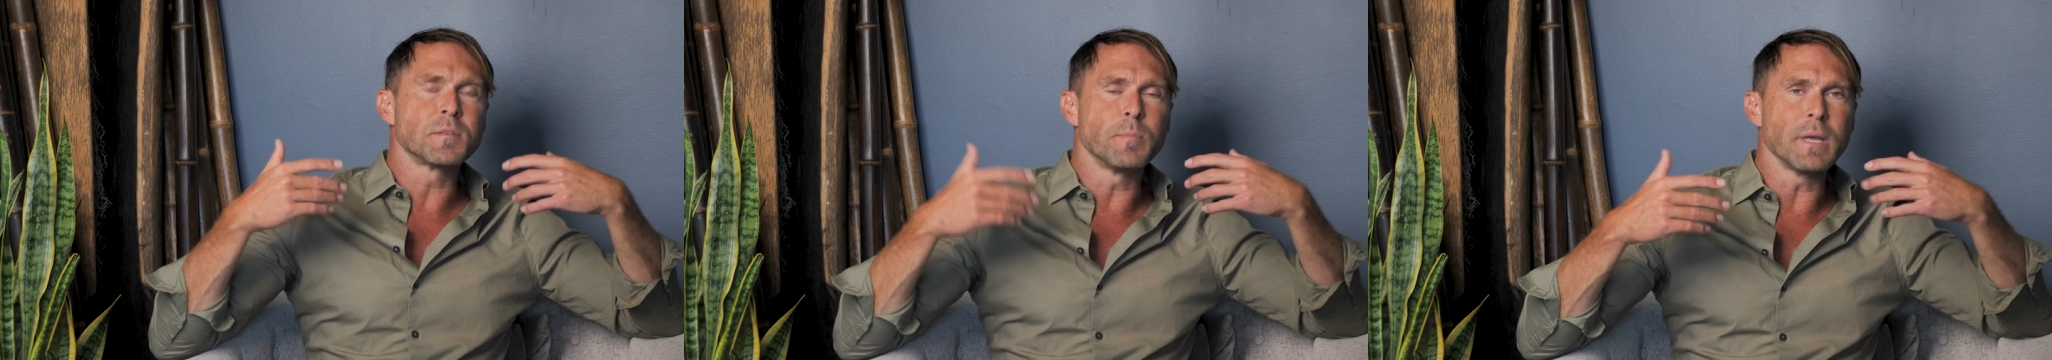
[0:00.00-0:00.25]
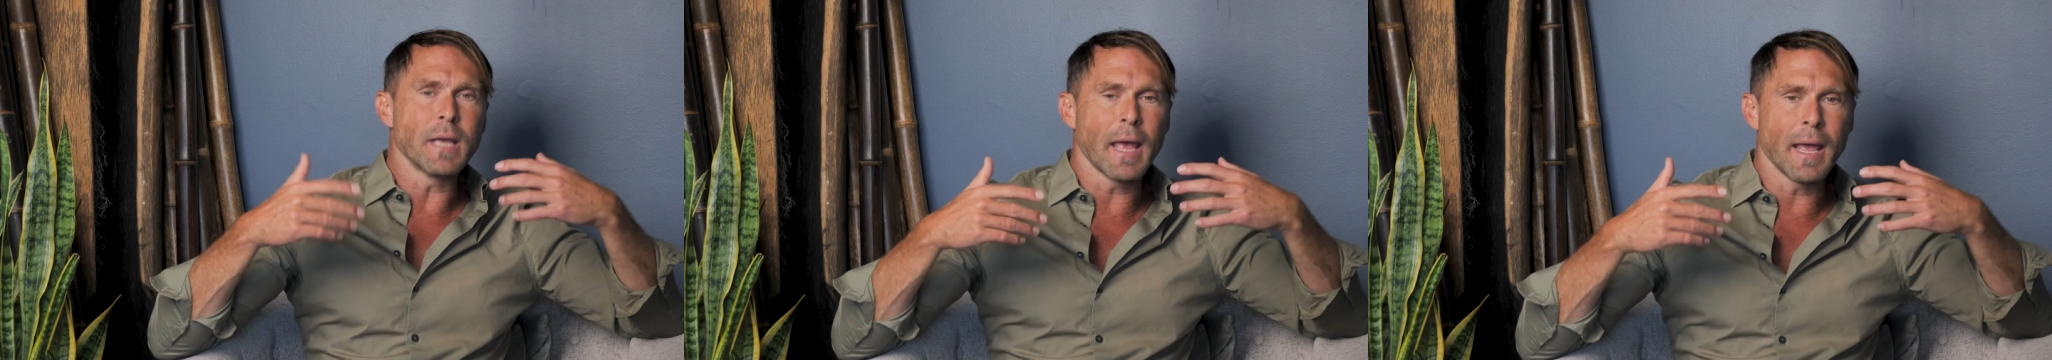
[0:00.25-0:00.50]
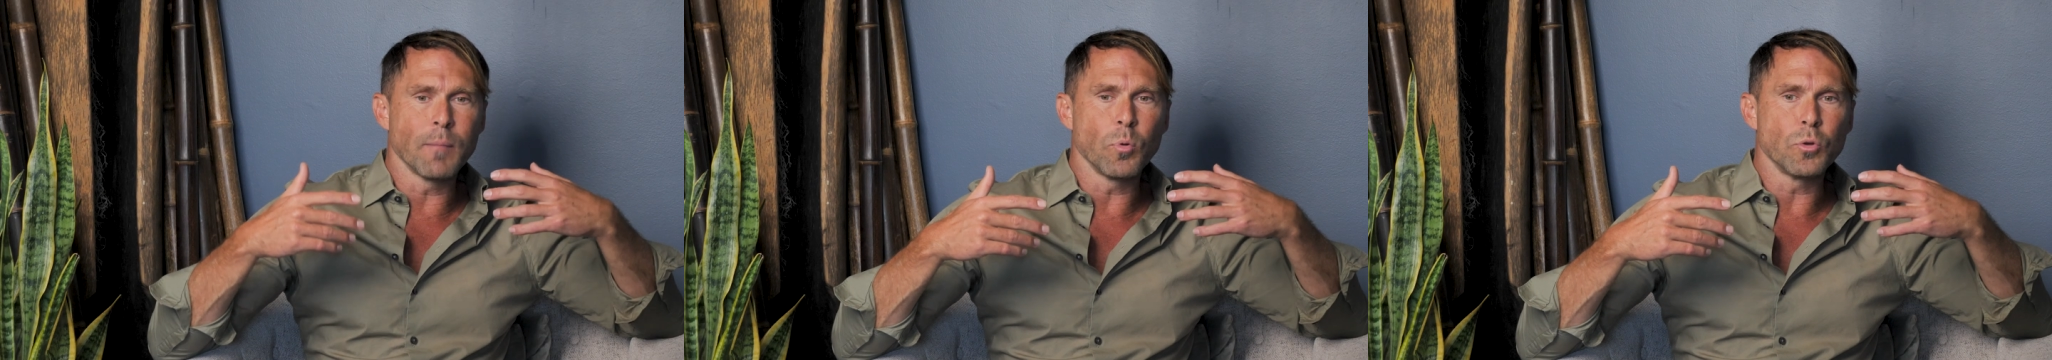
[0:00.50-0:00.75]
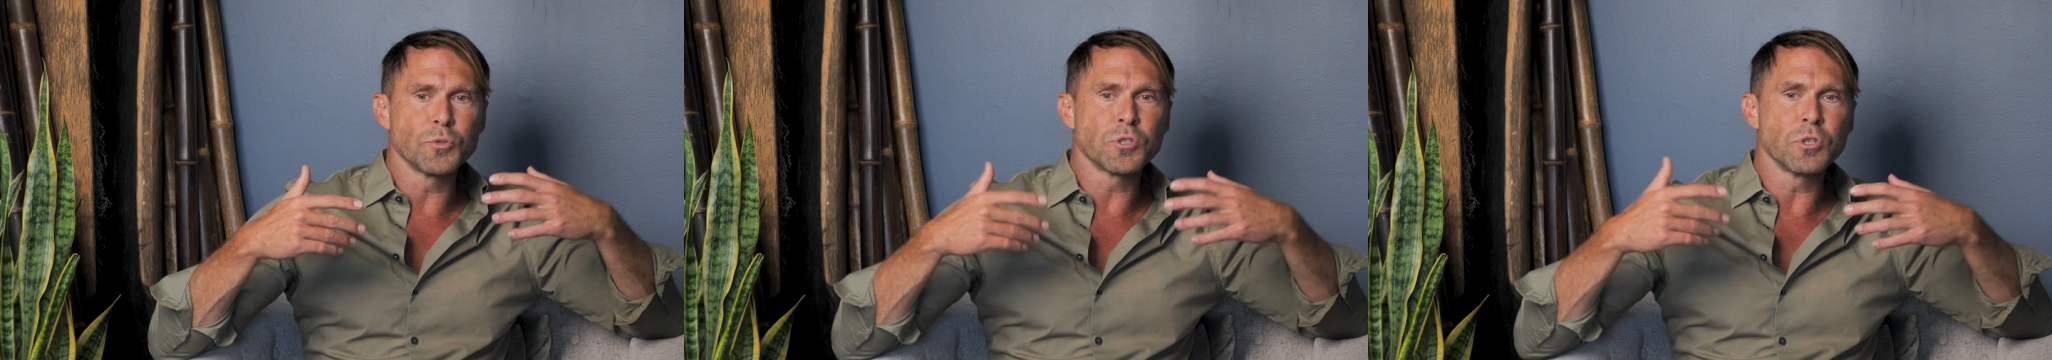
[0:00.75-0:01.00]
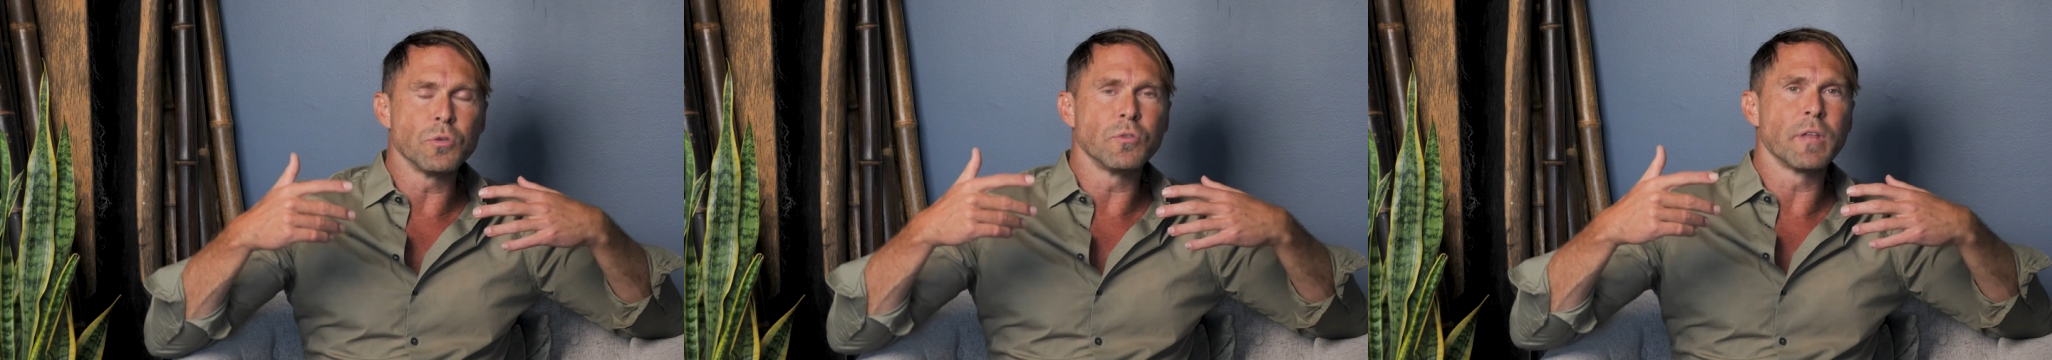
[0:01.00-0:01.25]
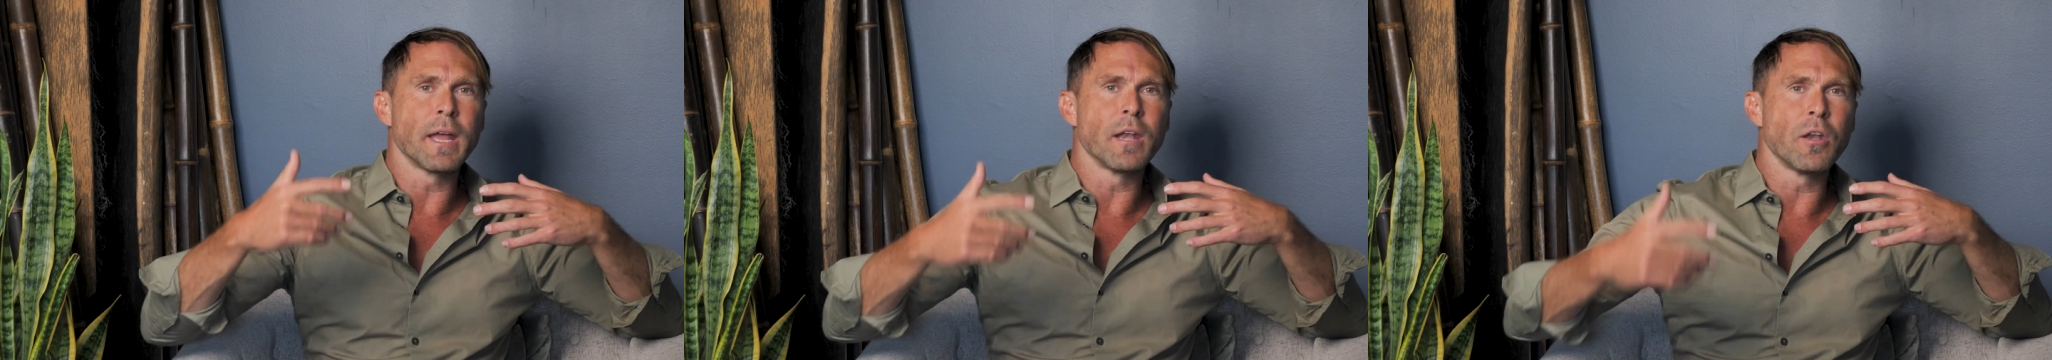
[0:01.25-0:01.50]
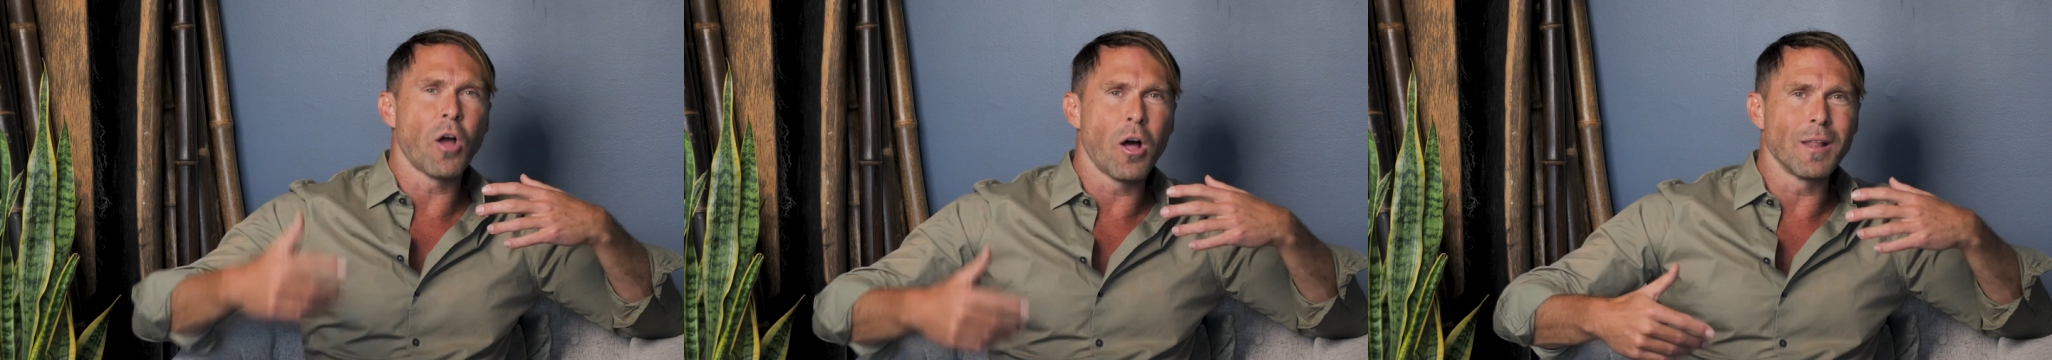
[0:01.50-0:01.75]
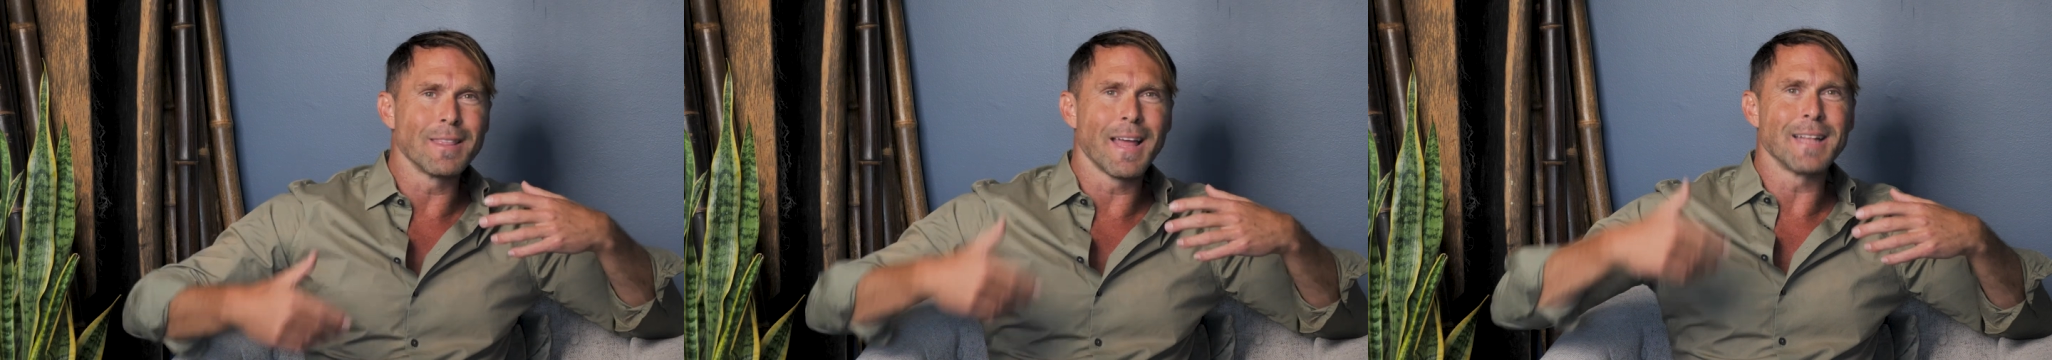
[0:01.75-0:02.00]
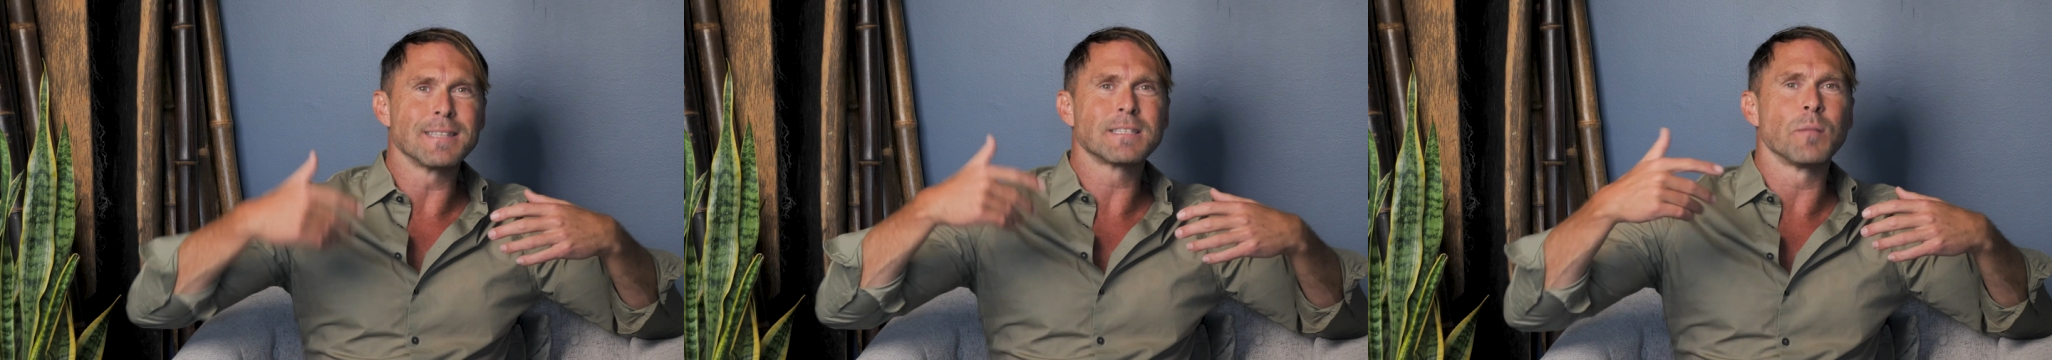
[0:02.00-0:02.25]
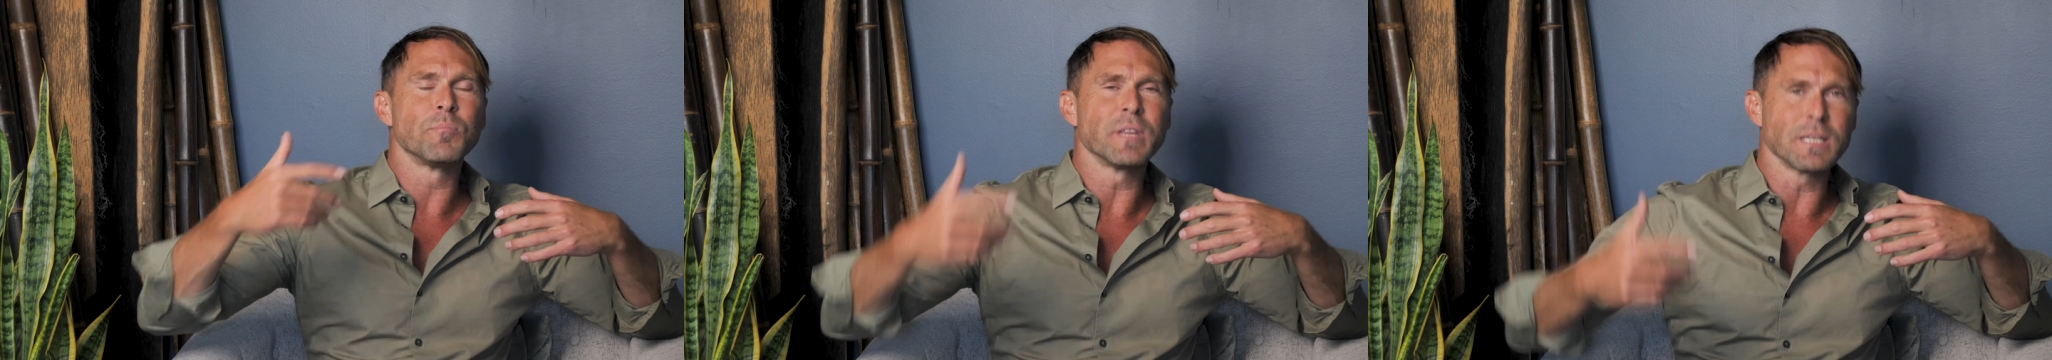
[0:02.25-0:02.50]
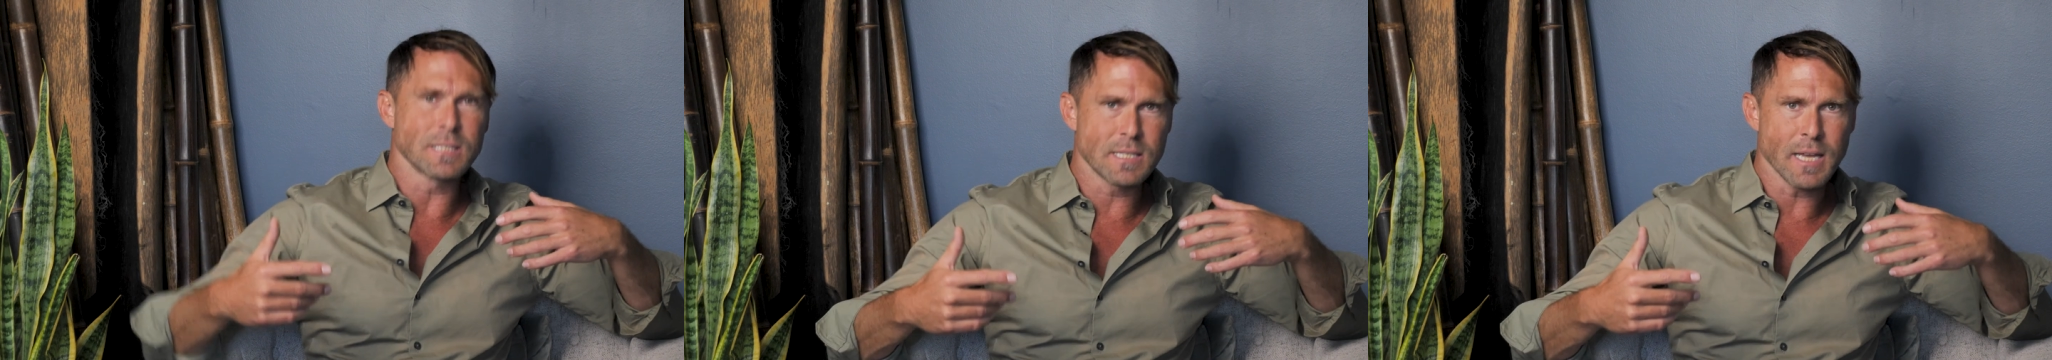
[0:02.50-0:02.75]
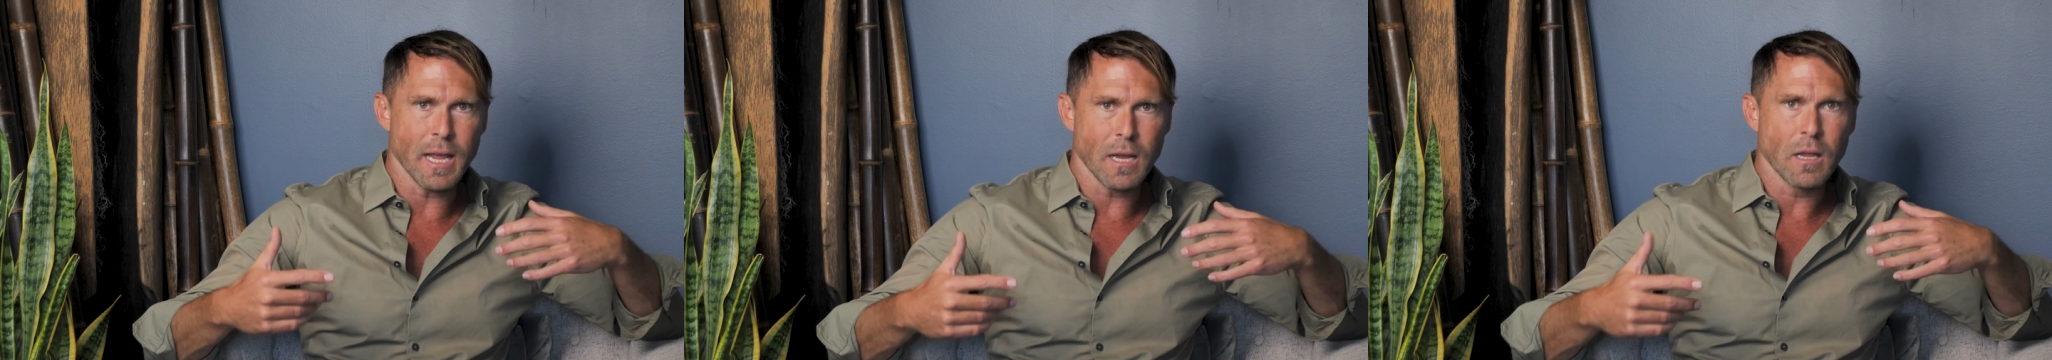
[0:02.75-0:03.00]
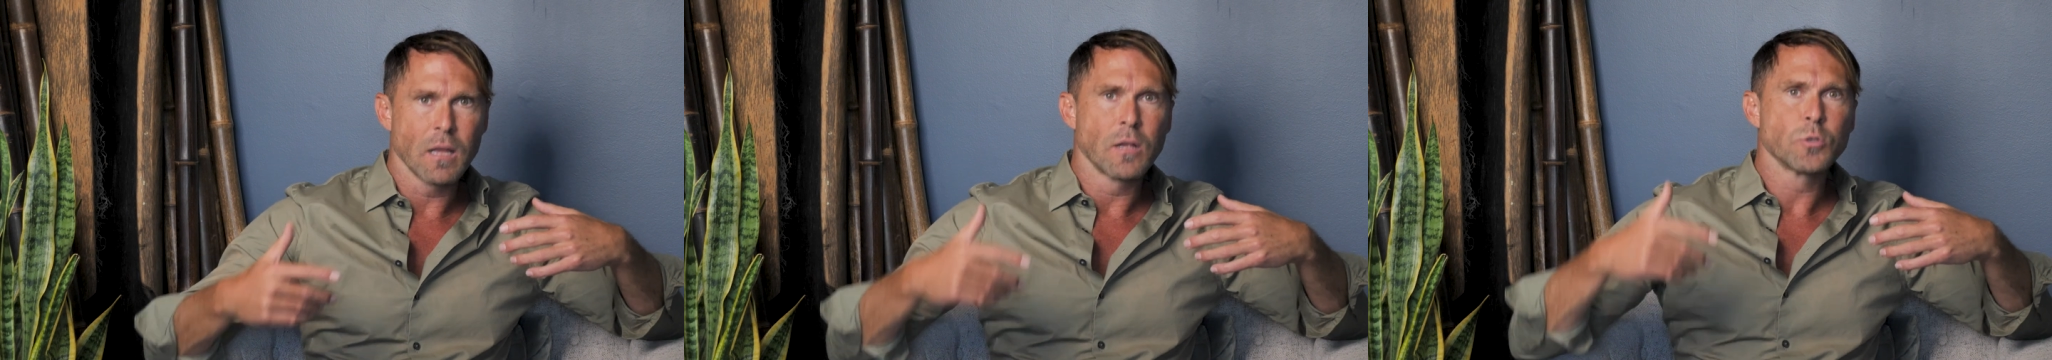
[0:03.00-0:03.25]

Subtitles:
to be able to then not let something stick.